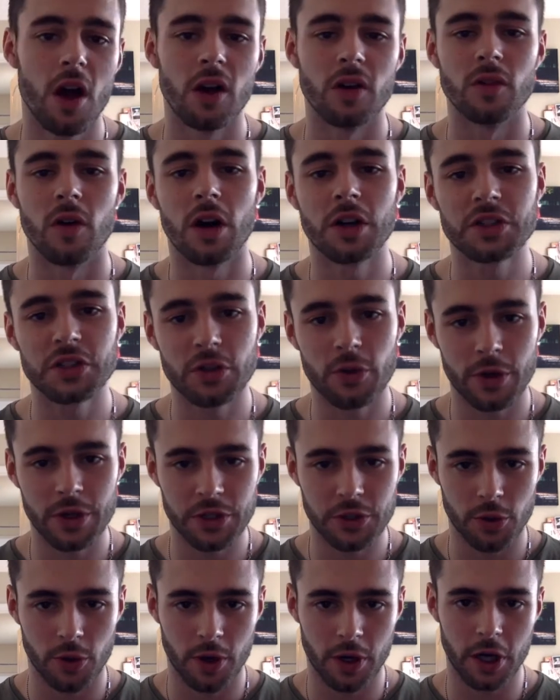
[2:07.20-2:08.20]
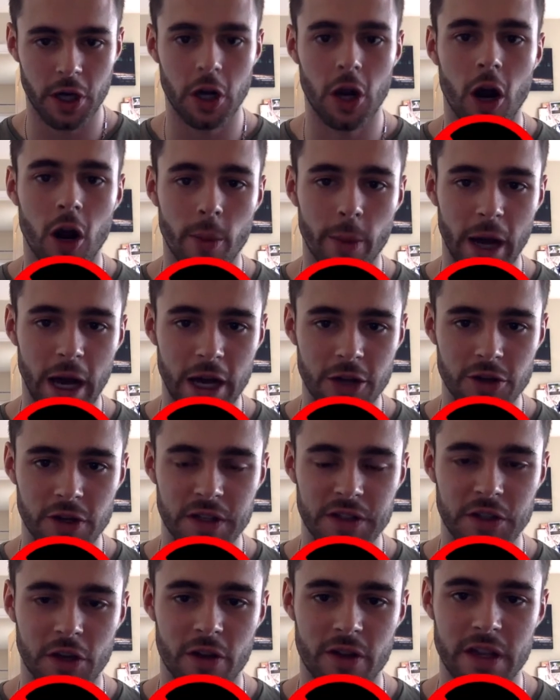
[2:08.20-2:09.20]
Long story short,
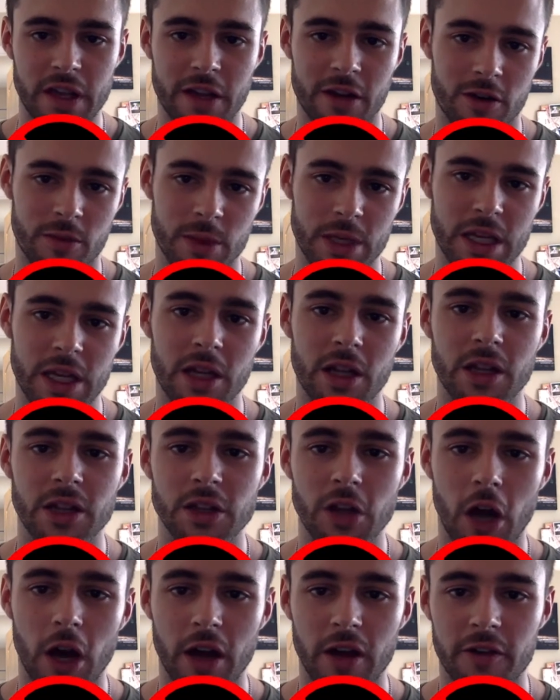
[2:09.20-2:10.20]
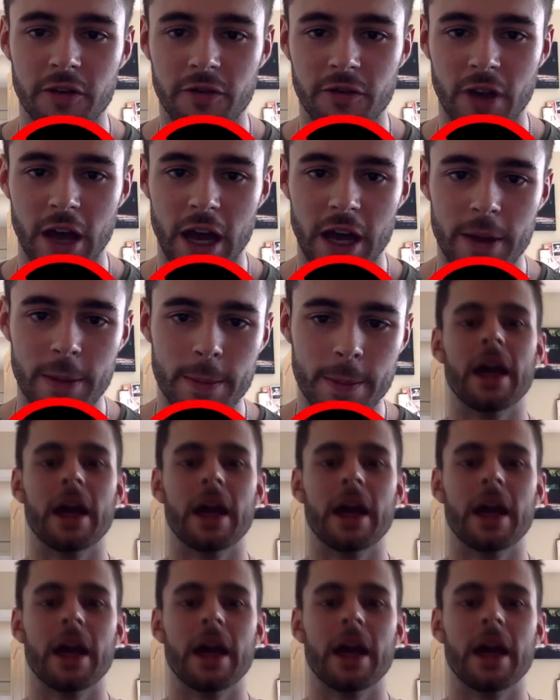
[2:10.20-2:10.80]
carbohydrates are the enemy, not fat.